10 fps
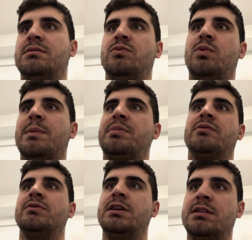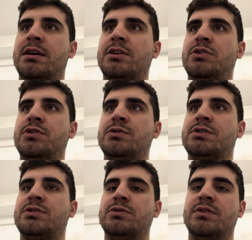weaponry that you use
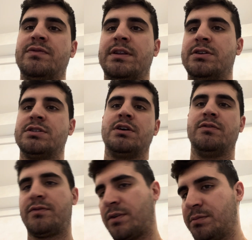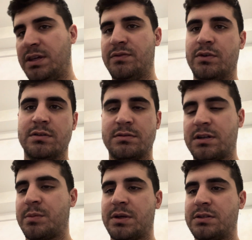to defend yourself from evil coming